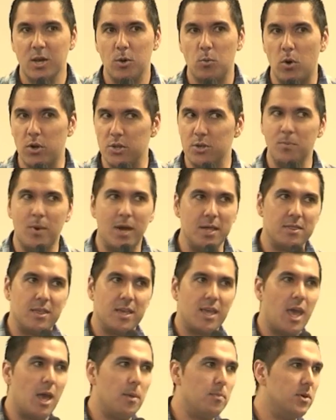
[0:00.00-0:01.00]
what you might
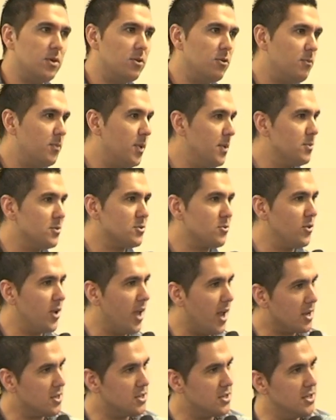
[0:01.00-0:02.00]
think happened or people's
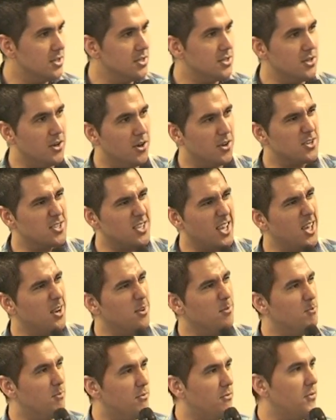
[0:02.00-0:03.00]
reactions, because they had
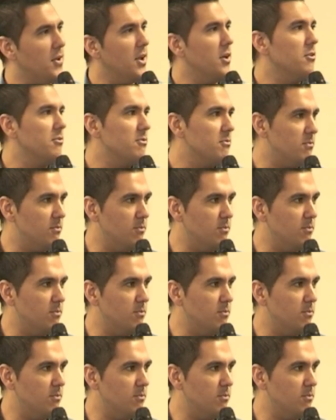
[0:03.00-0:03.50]
a fear of